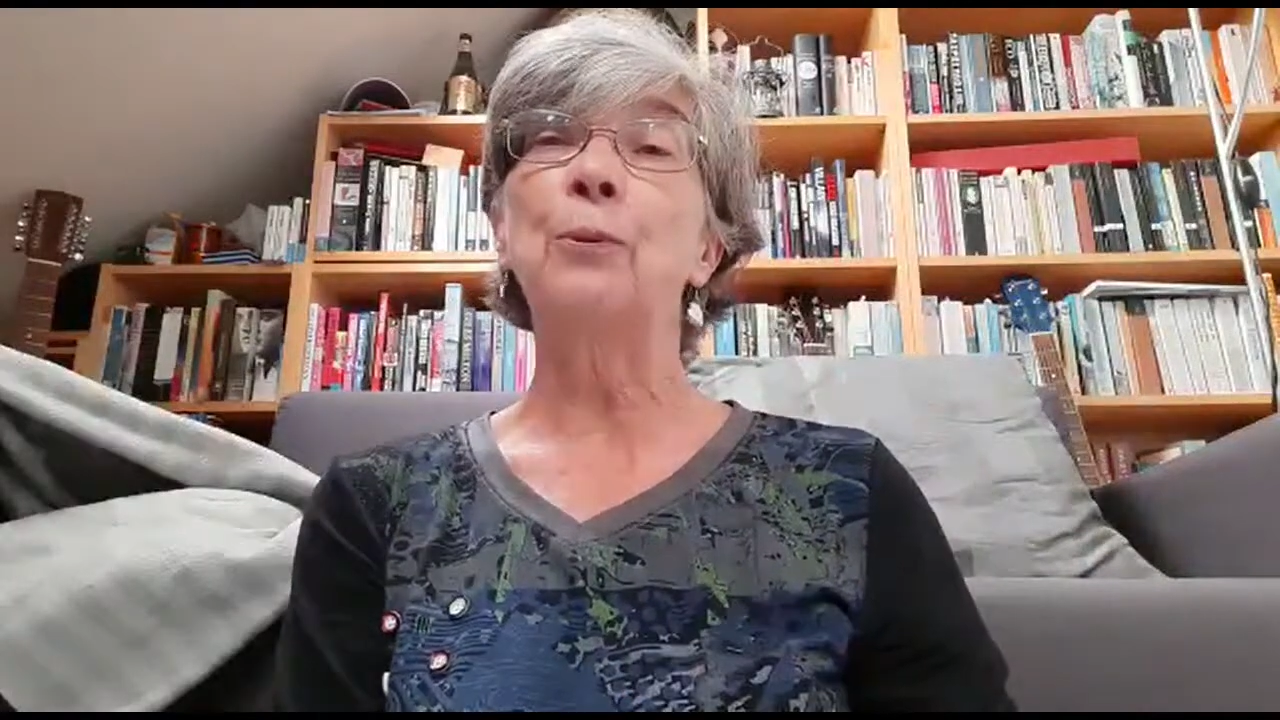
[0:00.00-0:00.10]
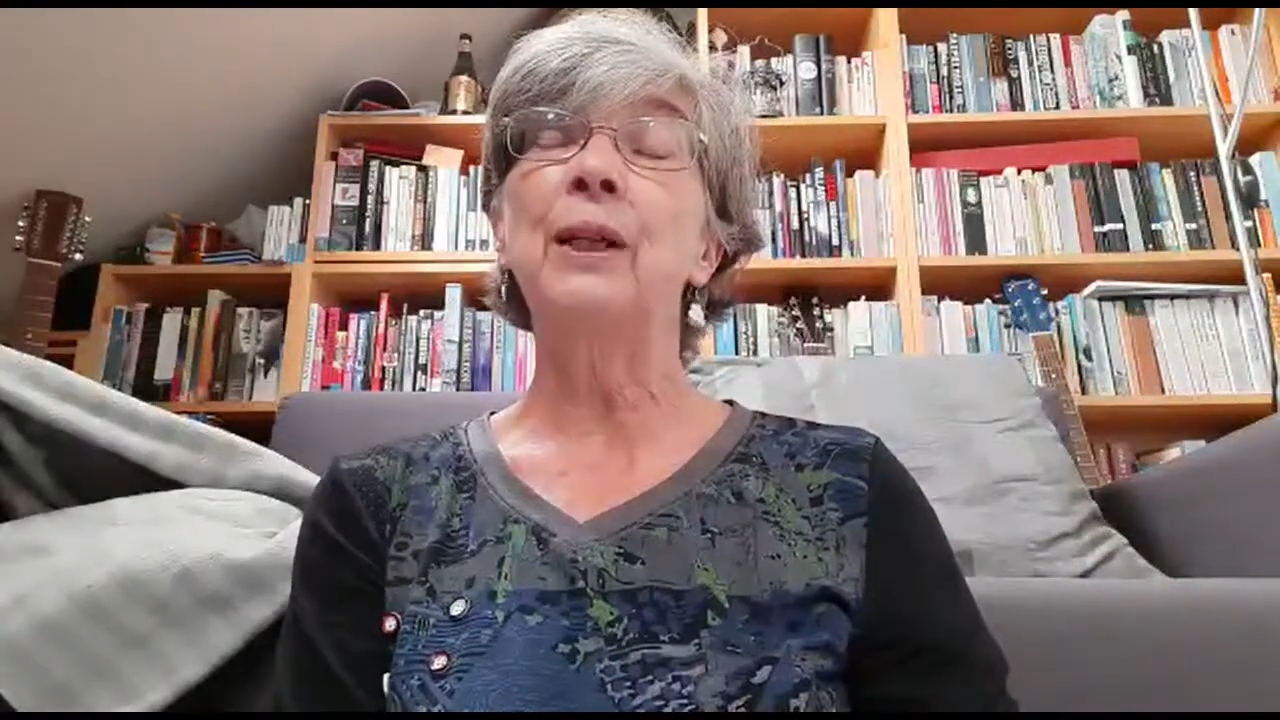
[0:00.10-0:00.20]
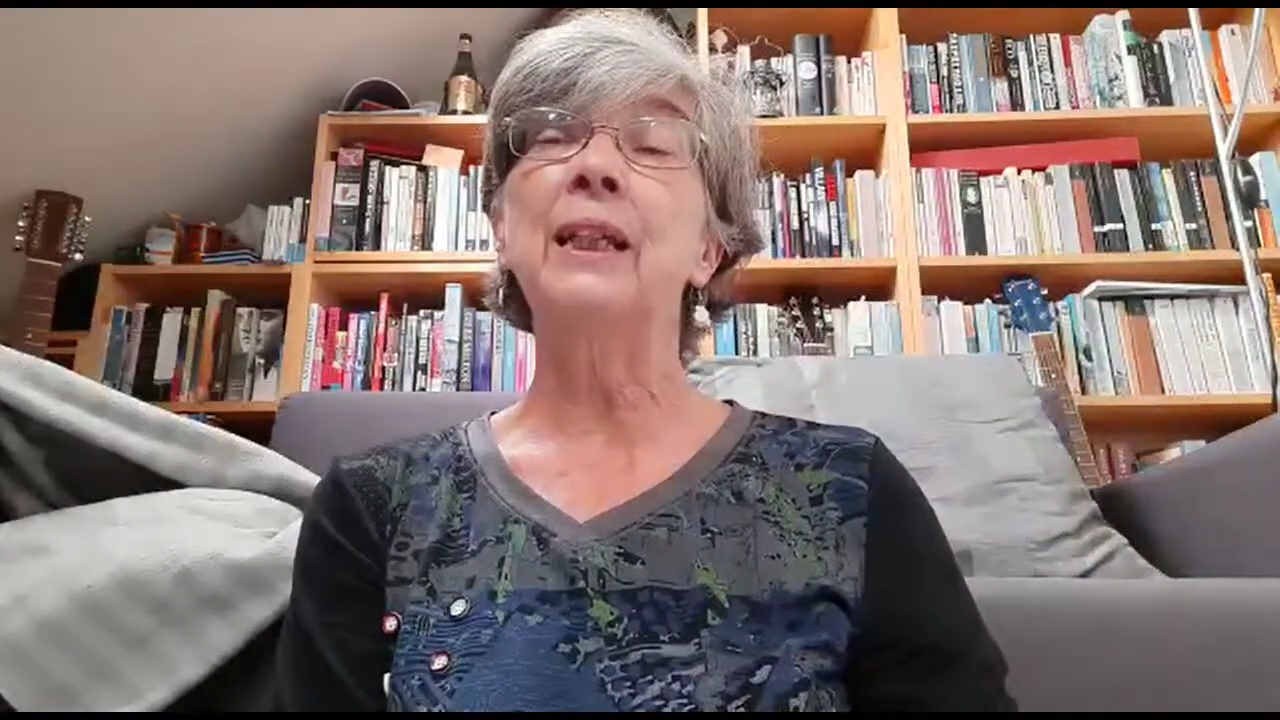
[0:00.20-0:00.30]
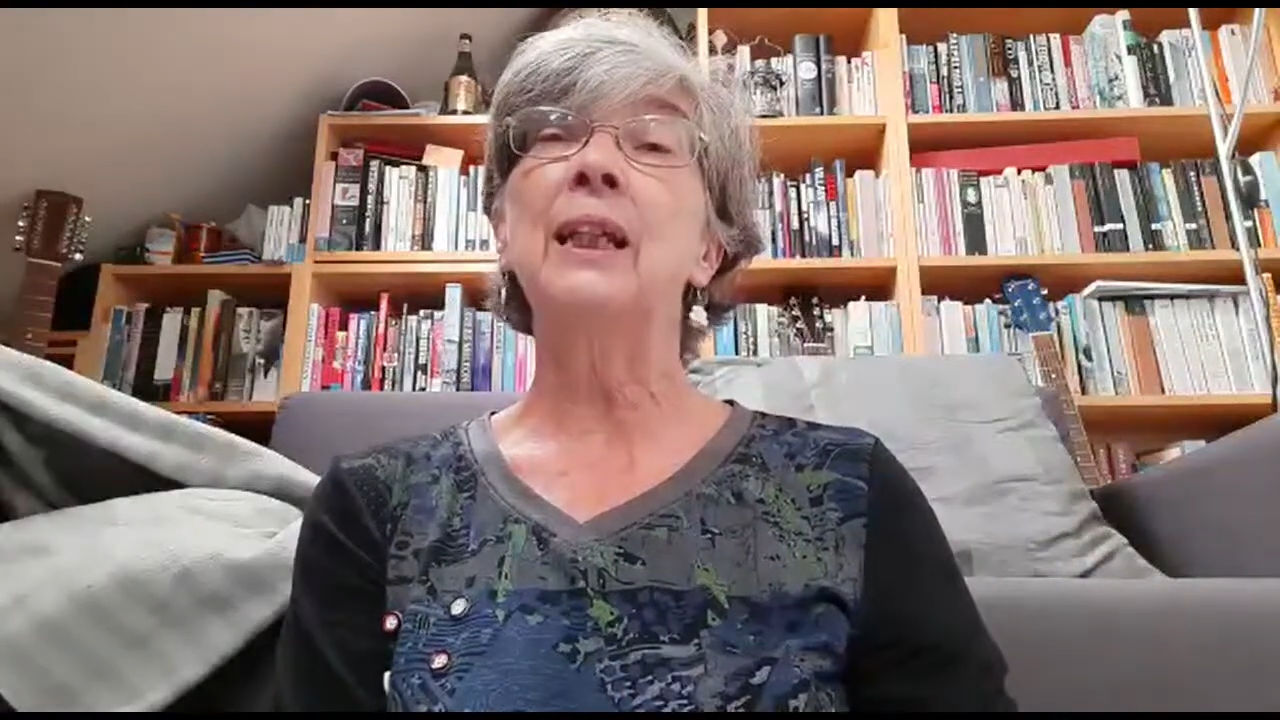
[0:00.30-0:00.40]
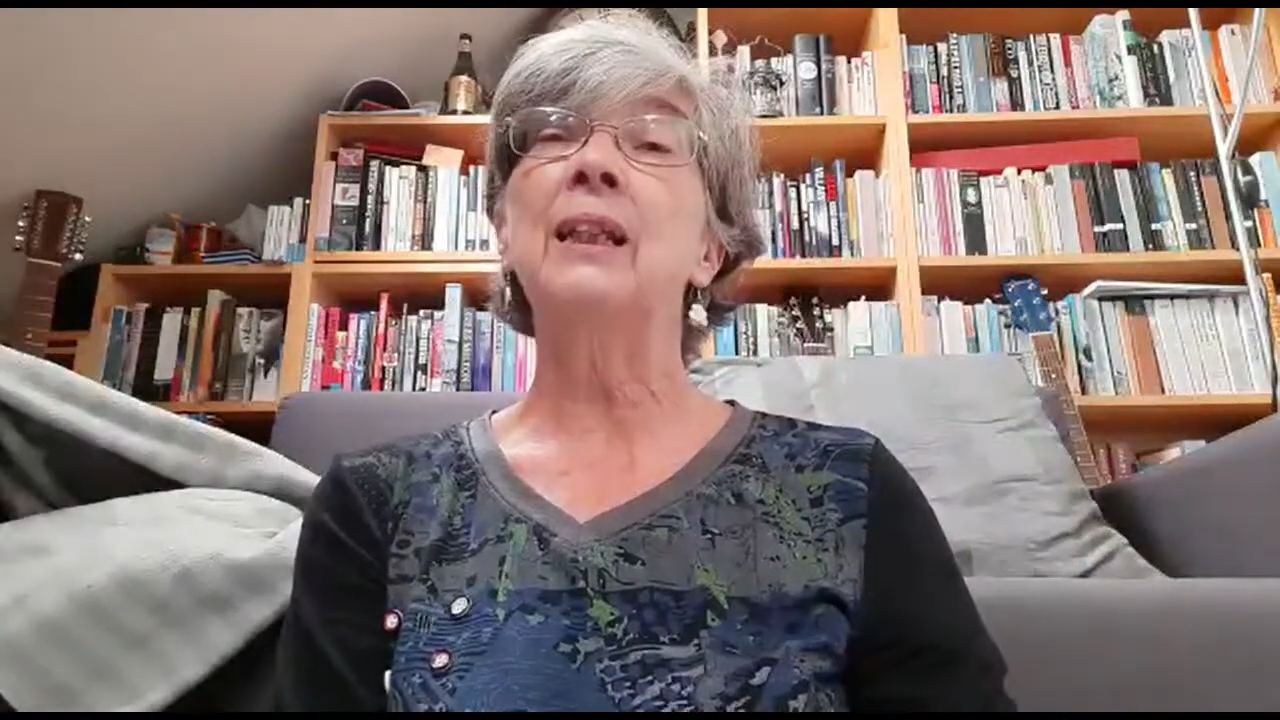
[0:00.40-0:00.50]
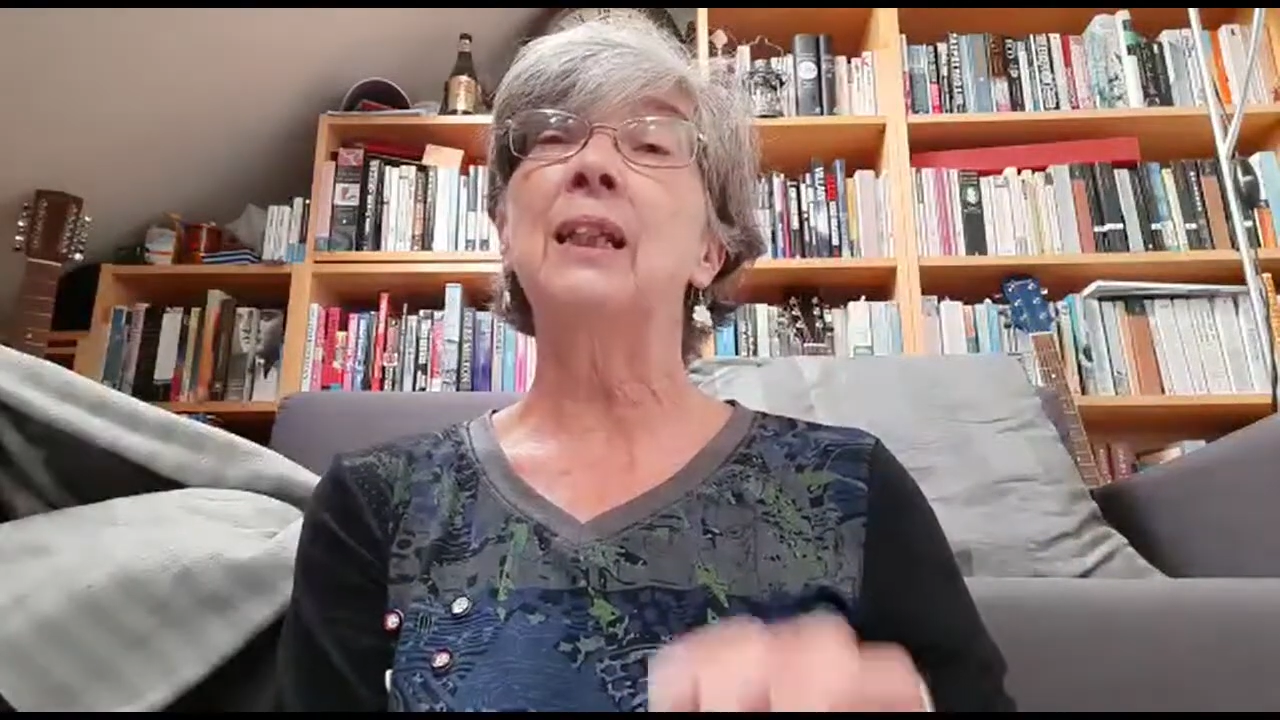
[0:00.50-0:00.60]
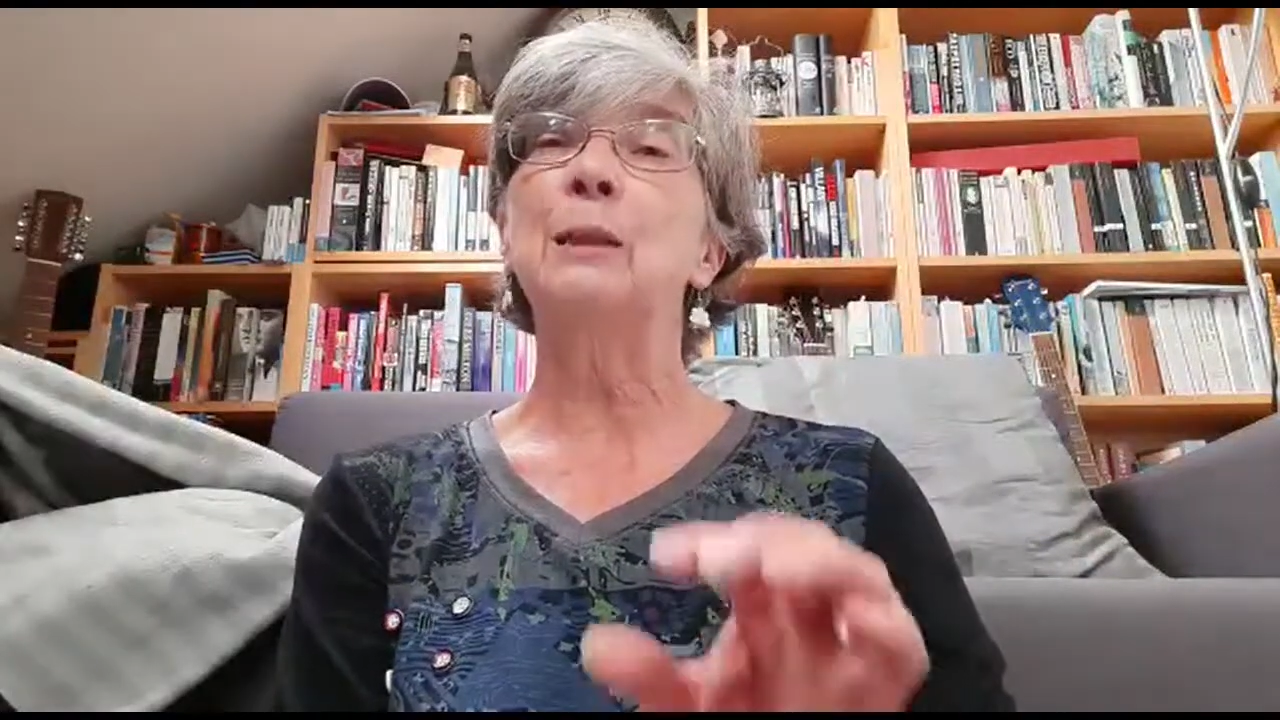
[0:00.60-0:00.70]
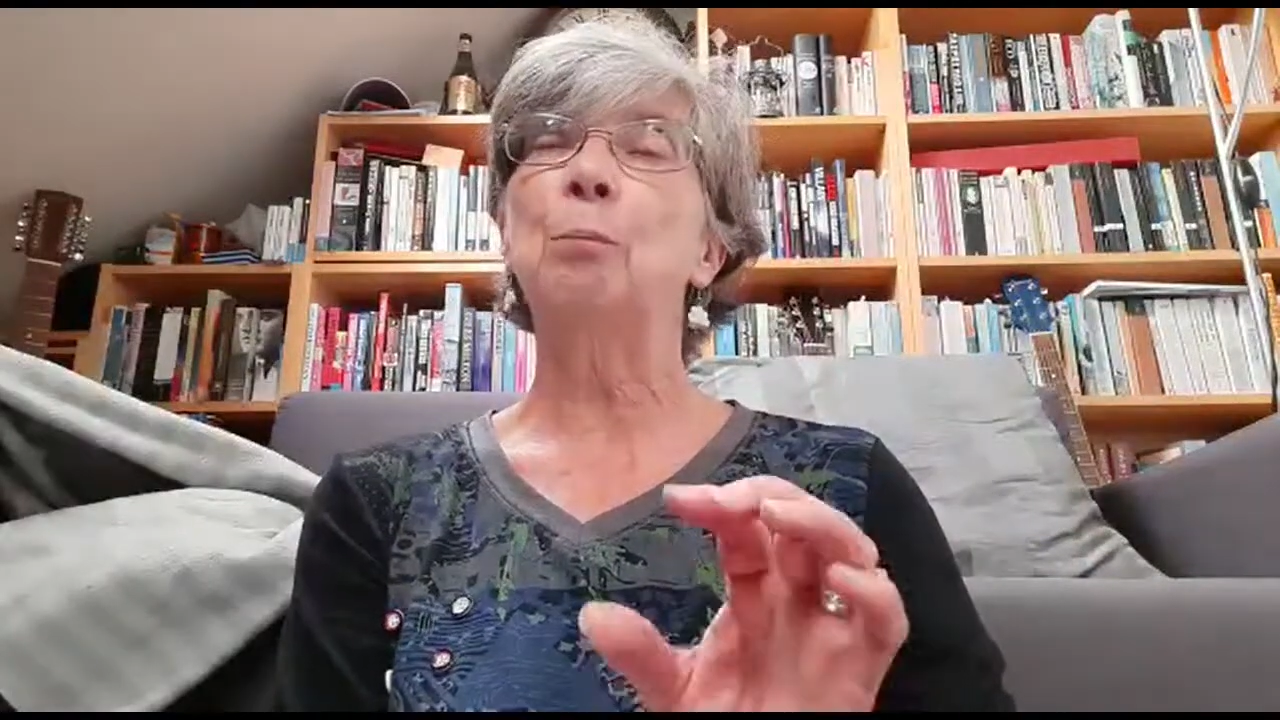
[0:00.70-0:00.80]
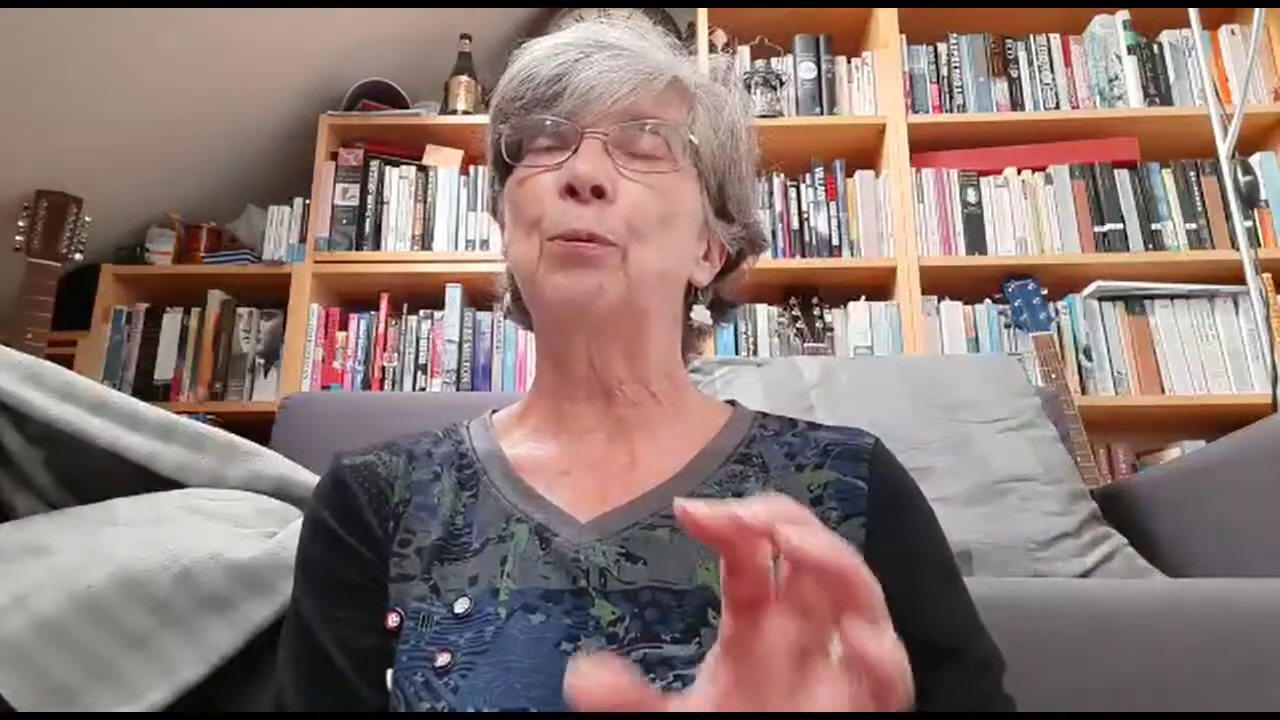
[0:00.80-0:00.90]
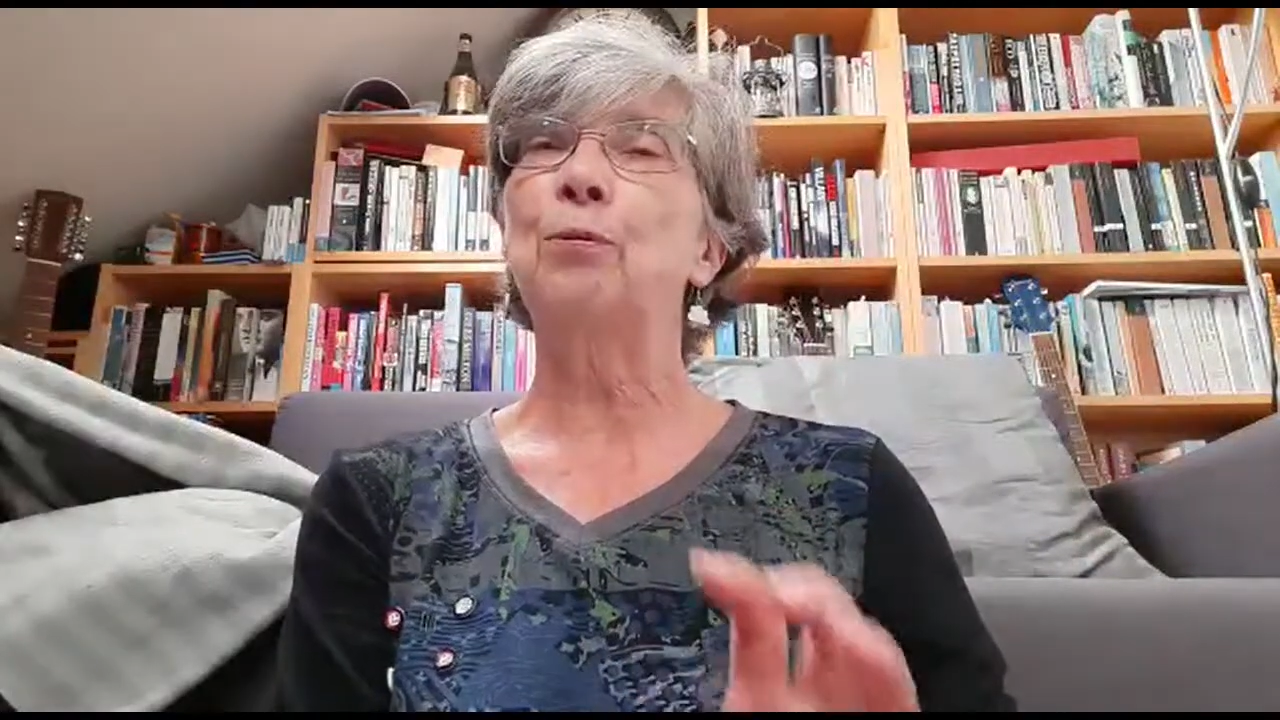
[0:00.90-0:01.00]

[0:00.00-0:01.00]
bringing this